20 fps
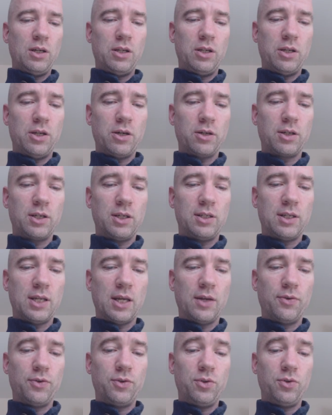Luck is
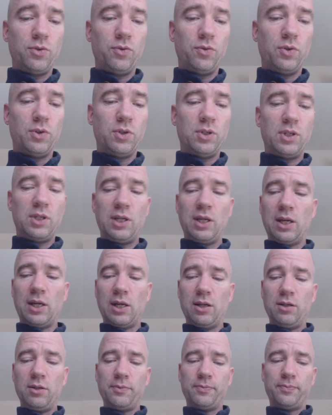down to
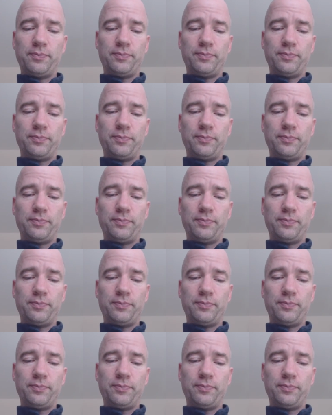10.